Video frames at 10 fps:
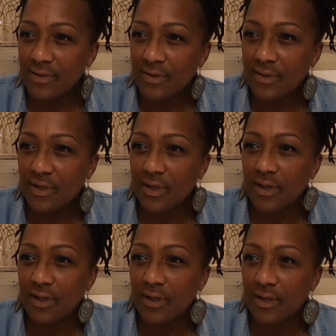
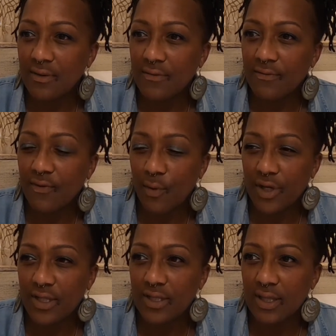to
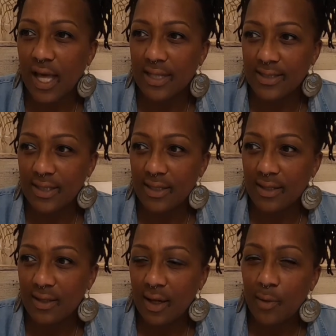40 Dalasi,
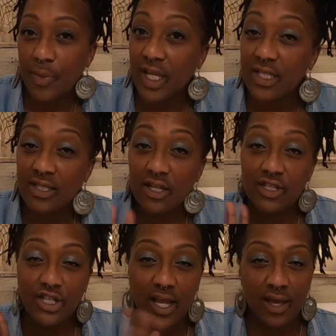but he's gonna
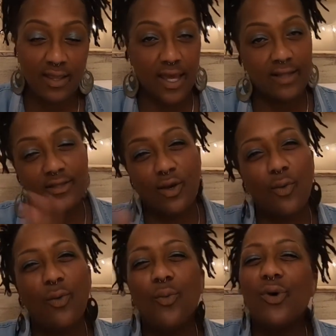check on that.
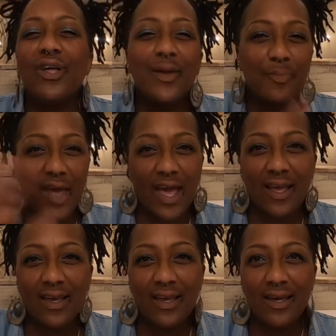So we'll get
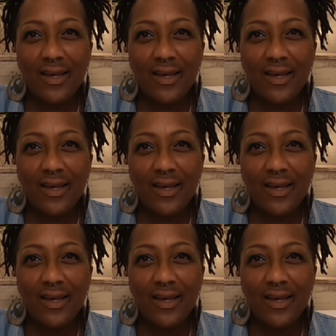back